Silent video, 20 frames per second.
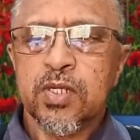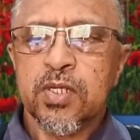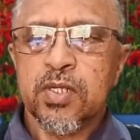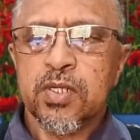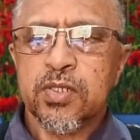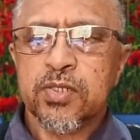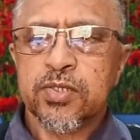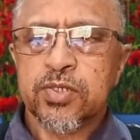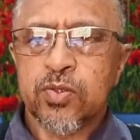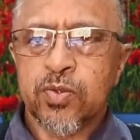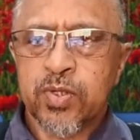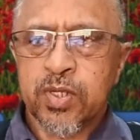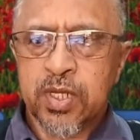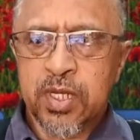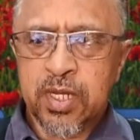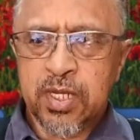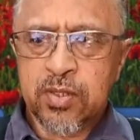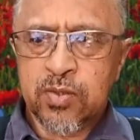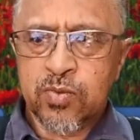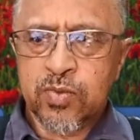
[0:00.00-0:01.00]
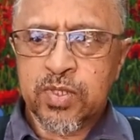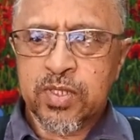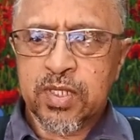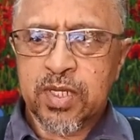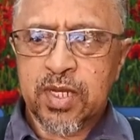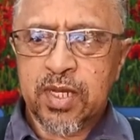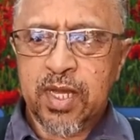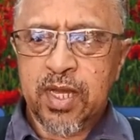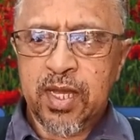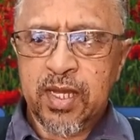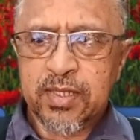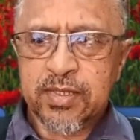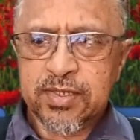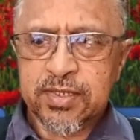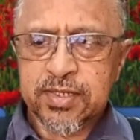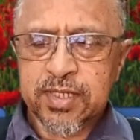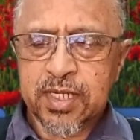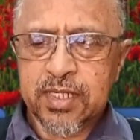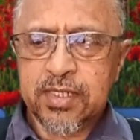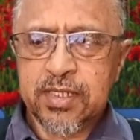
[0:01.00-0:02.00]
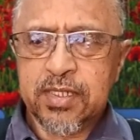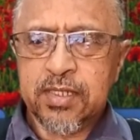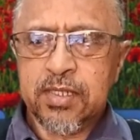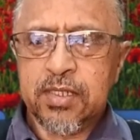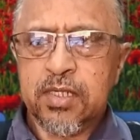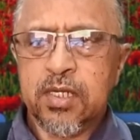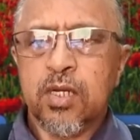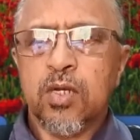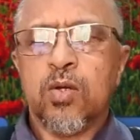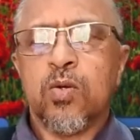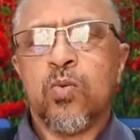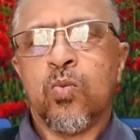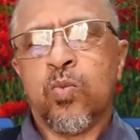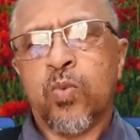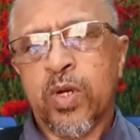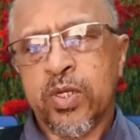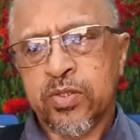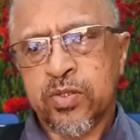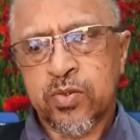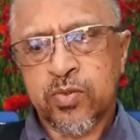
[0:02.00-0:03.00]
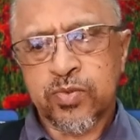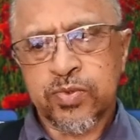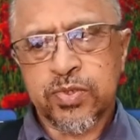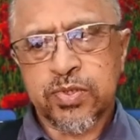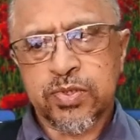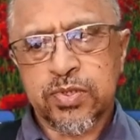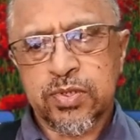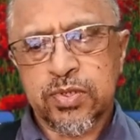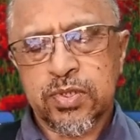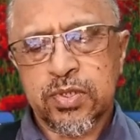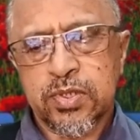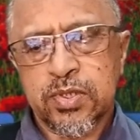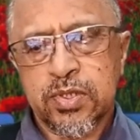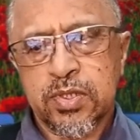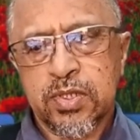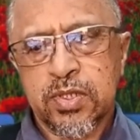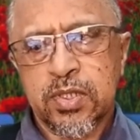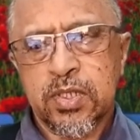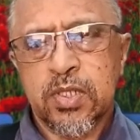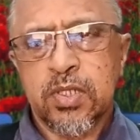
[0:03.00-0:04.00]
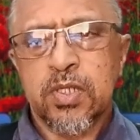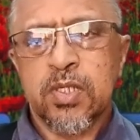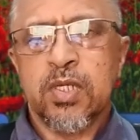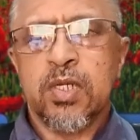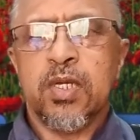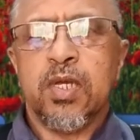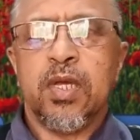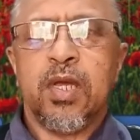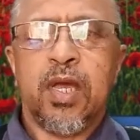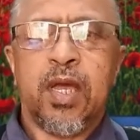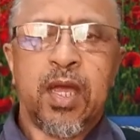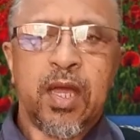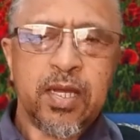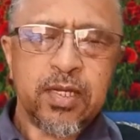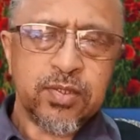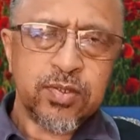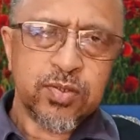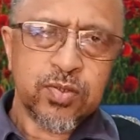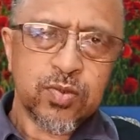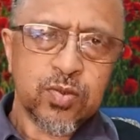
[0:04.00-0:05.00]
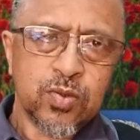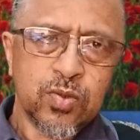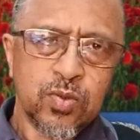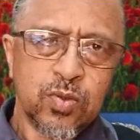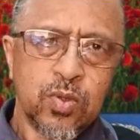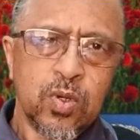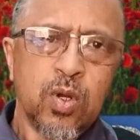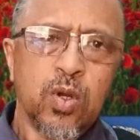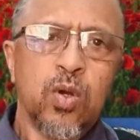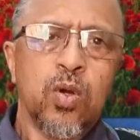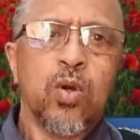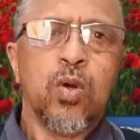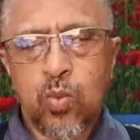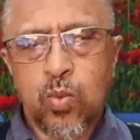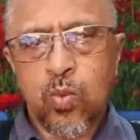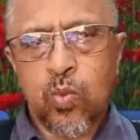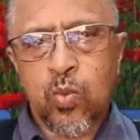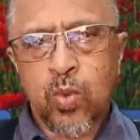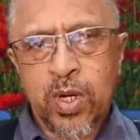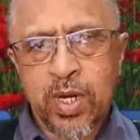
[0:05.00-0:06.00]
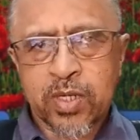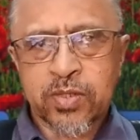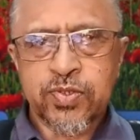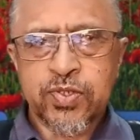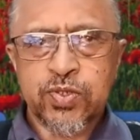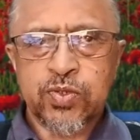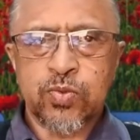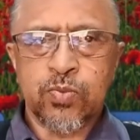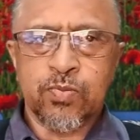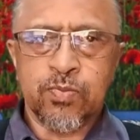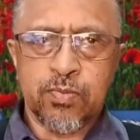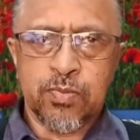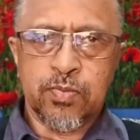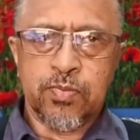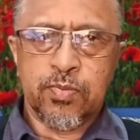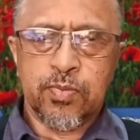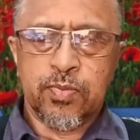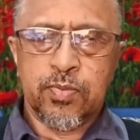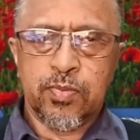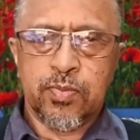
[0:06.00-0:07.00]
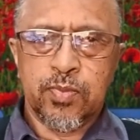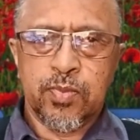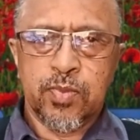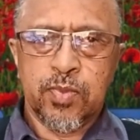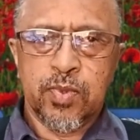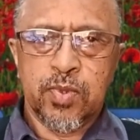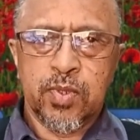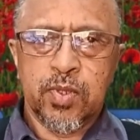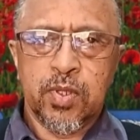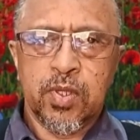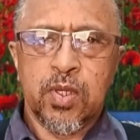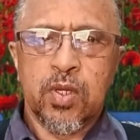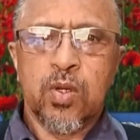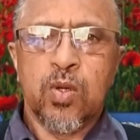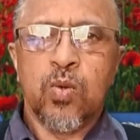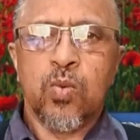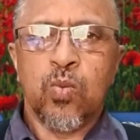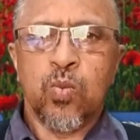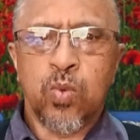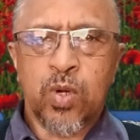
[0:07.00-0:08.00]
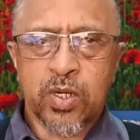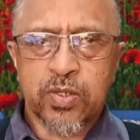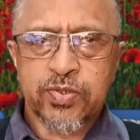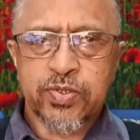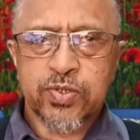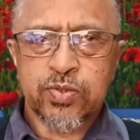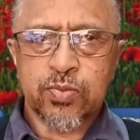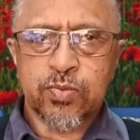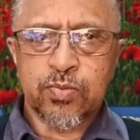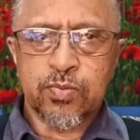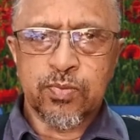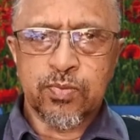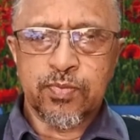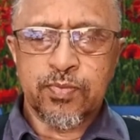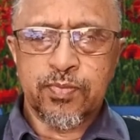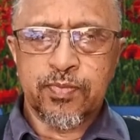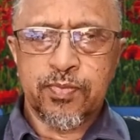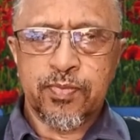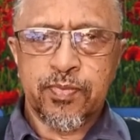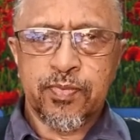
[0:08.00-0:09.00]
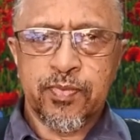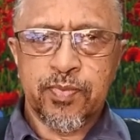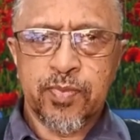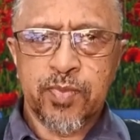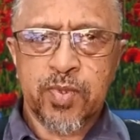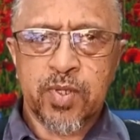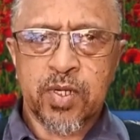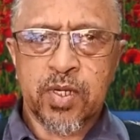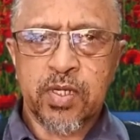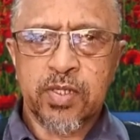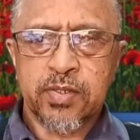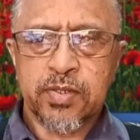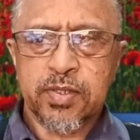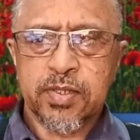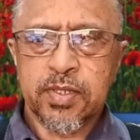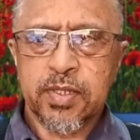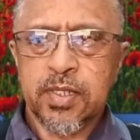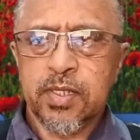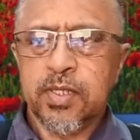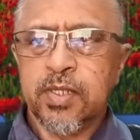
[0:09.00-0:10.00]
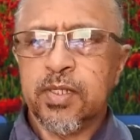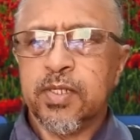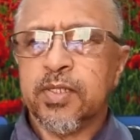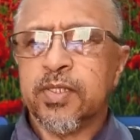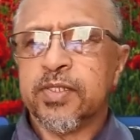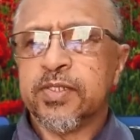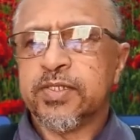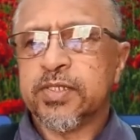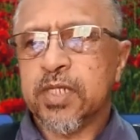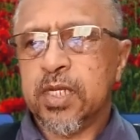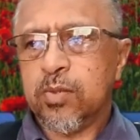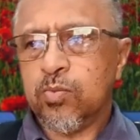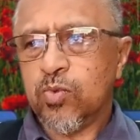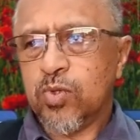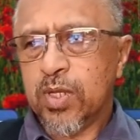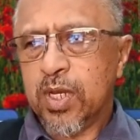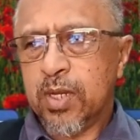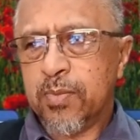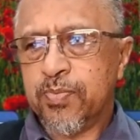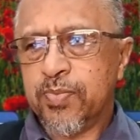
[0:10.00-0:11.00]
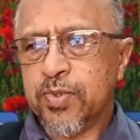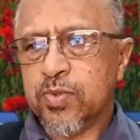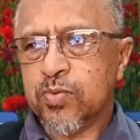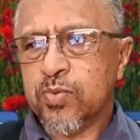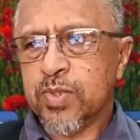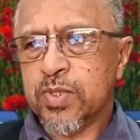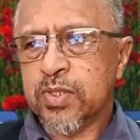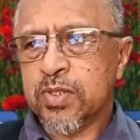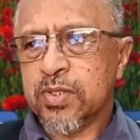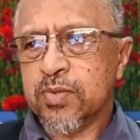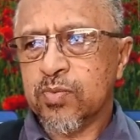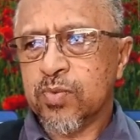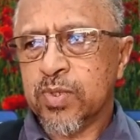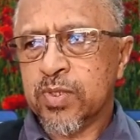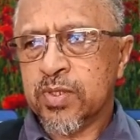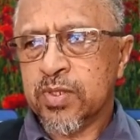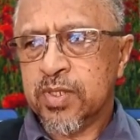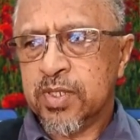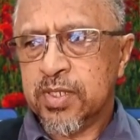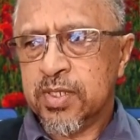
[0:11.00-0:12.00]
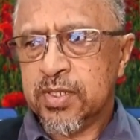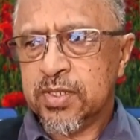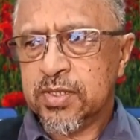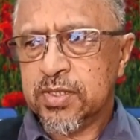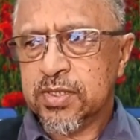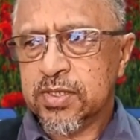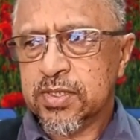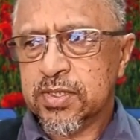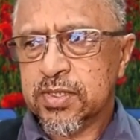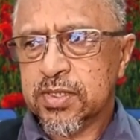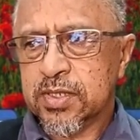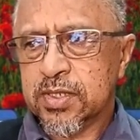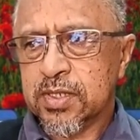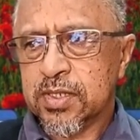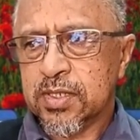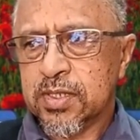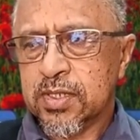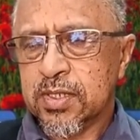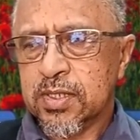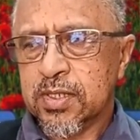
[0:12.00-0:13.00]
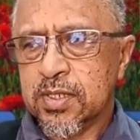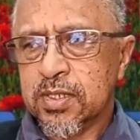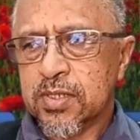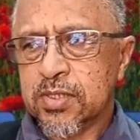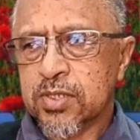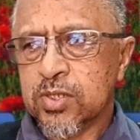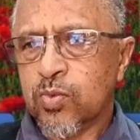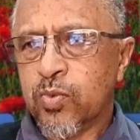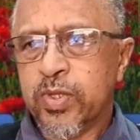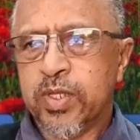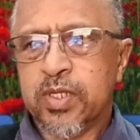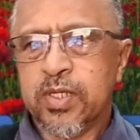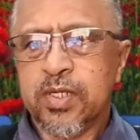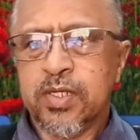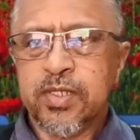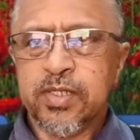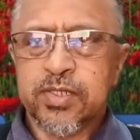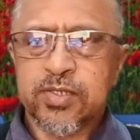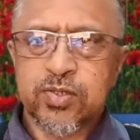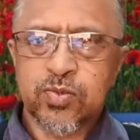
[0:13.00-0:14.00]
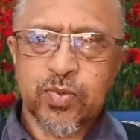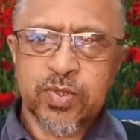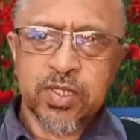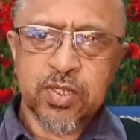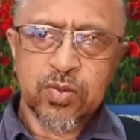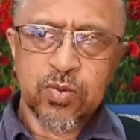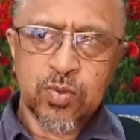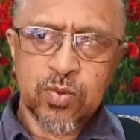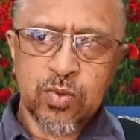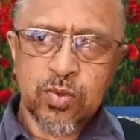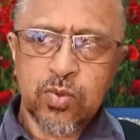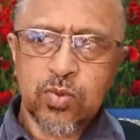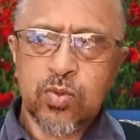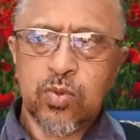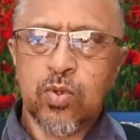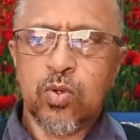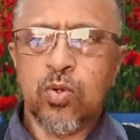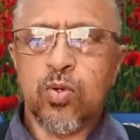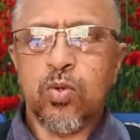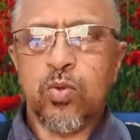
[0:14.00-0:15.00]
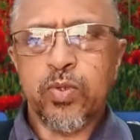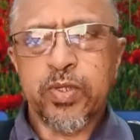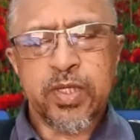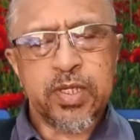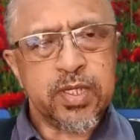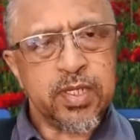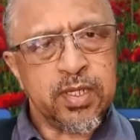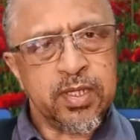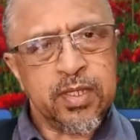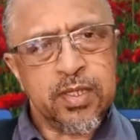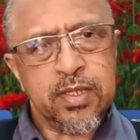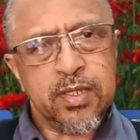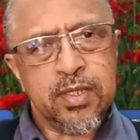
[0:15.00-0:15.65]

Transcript: So again, with and study, wadrus. Andro, warsum. Warsum. Right? The same will happen with these. So whether it's with the U or with the I,